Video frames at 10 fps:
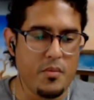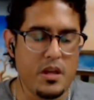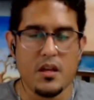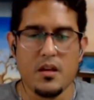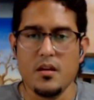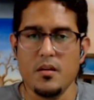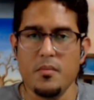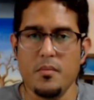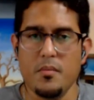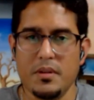me,
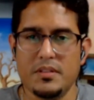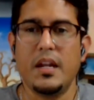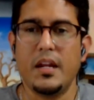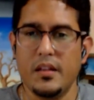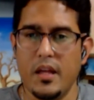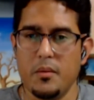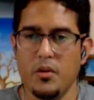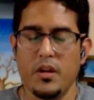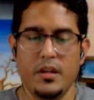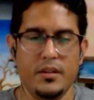Masonic
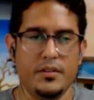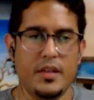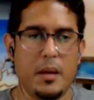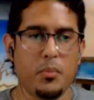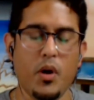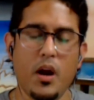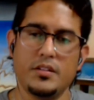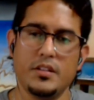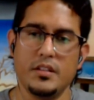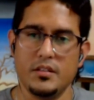labor is that
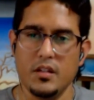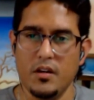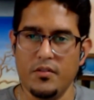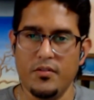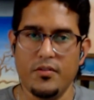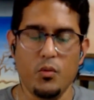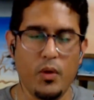process of